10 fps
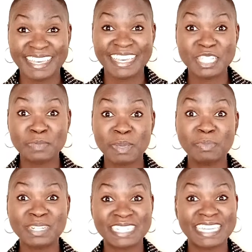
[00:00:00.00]
is
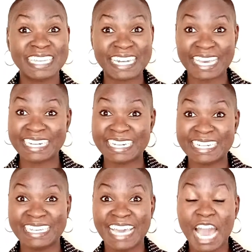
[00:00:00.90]
people take it lightly.
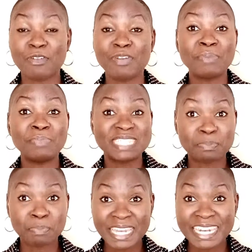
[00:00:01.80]
However,
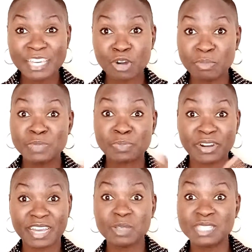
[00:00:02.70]
misspelling or
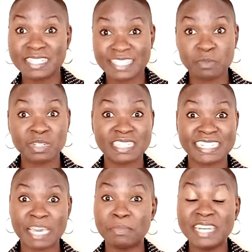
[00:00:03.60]
mispronouncing someone's
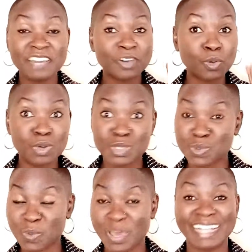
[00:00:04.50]
name never goes
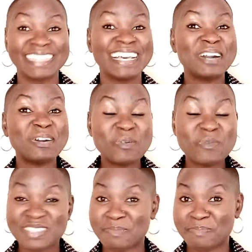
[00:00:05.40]
well
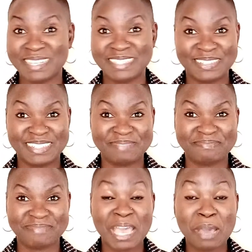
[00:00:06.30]
with the person.
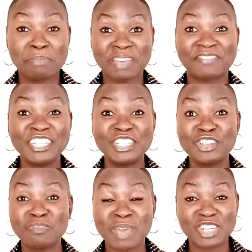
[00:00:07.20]
By virtue
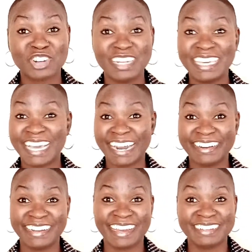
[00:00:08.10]
of my training
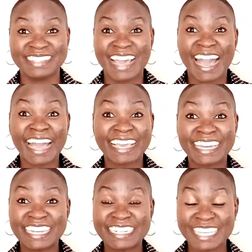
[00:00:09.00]
career, I
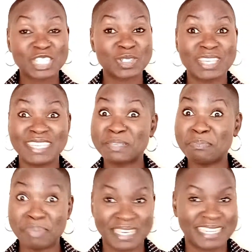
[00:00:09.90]
can attest to this
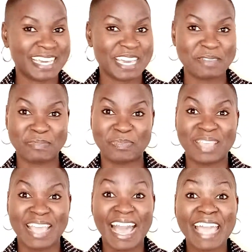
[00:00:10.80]
big time.
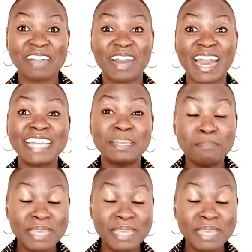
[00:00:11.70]
I have had a